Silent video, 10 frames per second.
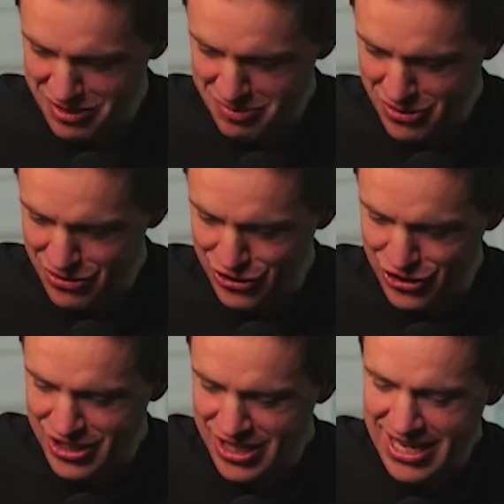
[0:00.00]

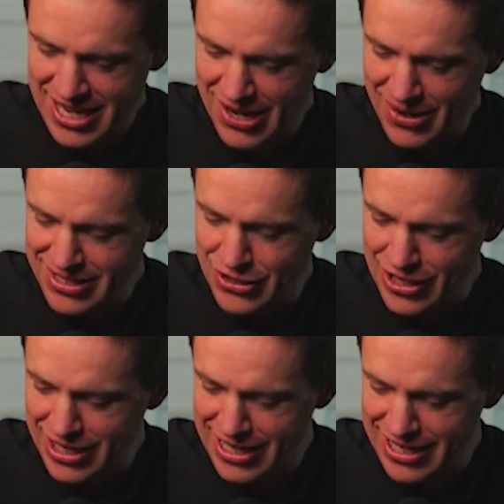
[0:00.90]
much. All right, so
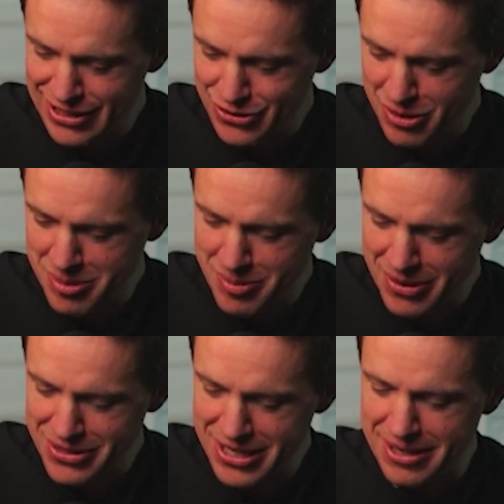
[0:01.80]
let's talk a bit
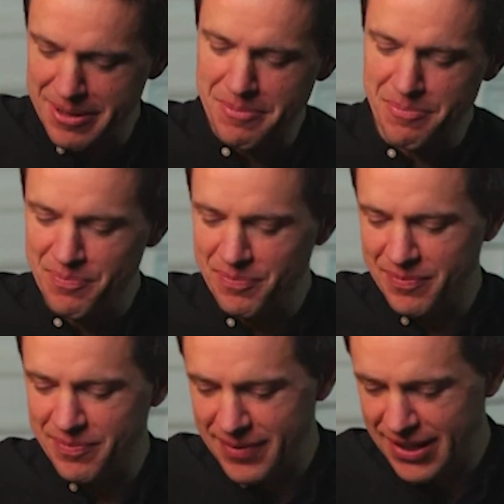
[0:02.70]
about
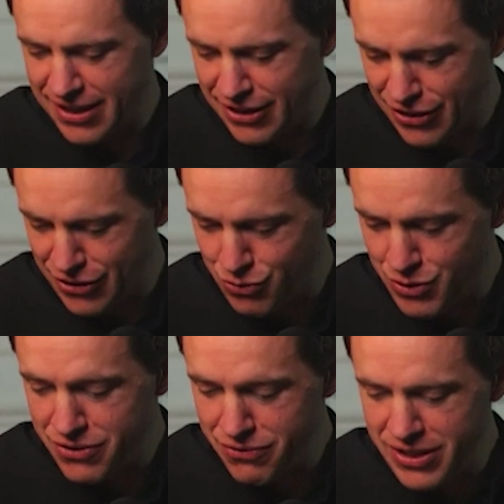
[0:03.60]
the
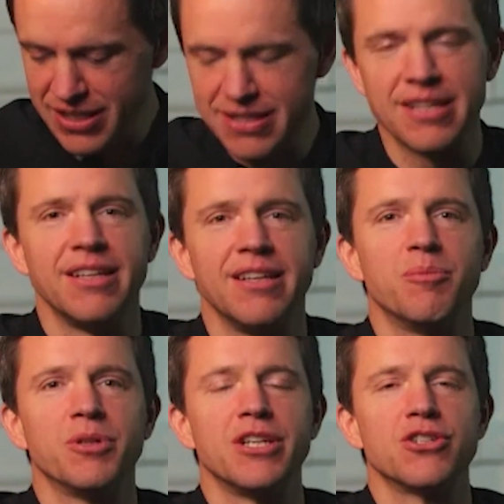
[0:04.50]
tuition fees and
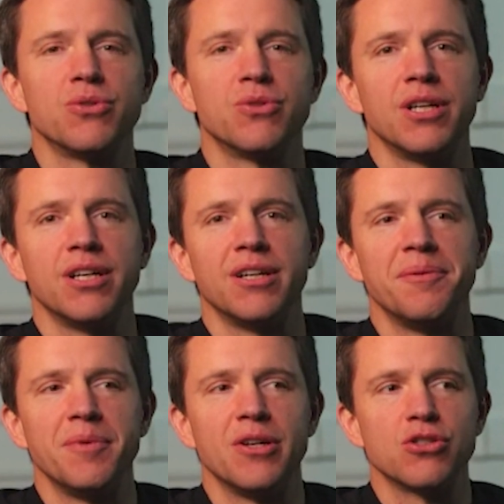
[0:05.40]
potential
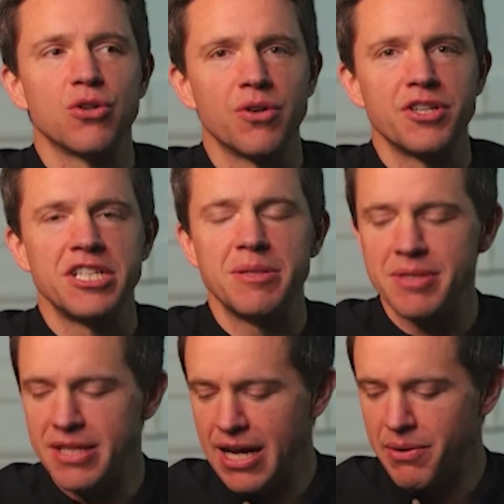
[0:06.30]

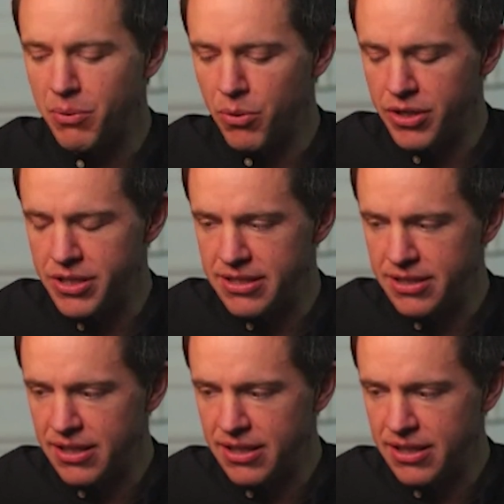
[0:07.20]
scholarships and how it works